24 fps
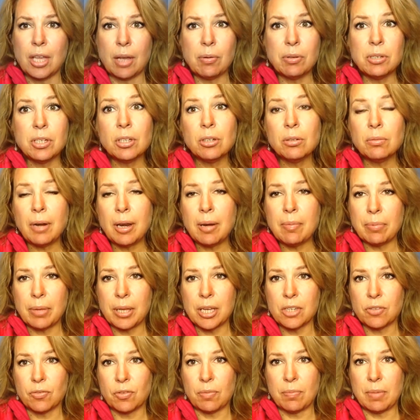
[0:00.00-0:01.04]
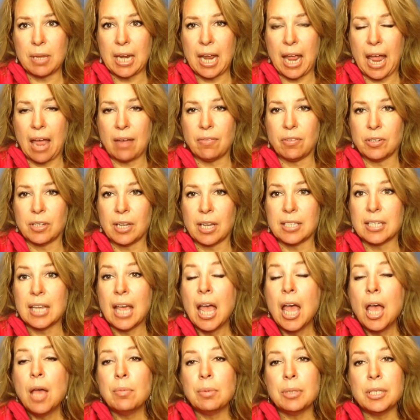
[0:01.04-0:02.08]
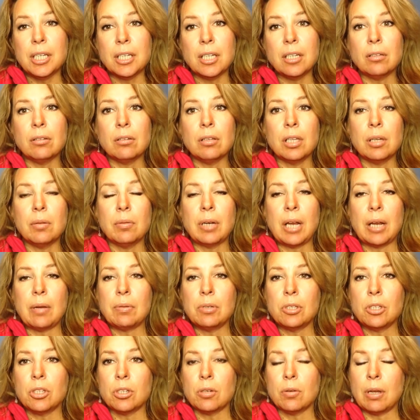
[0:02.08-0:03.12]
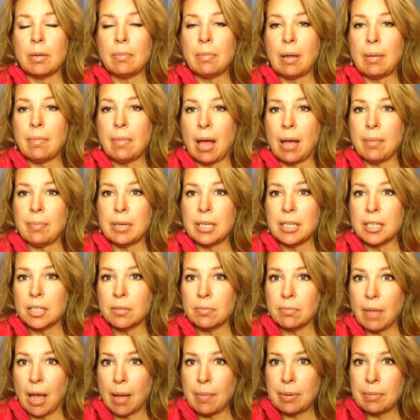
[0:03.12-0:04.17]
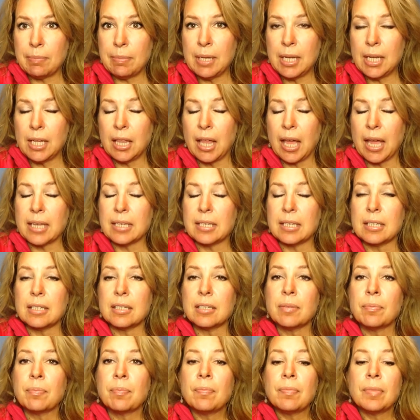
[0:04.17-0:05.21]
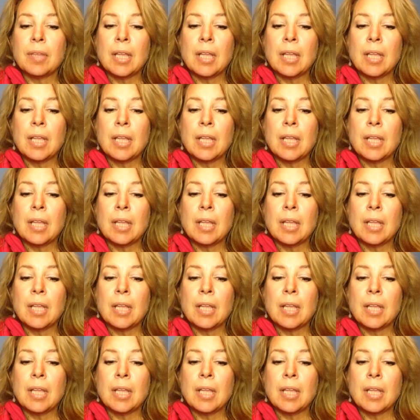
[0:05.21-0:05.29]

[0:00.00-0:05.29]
That was a great place for me to advertise, particularly when I was doing my mom and me classes.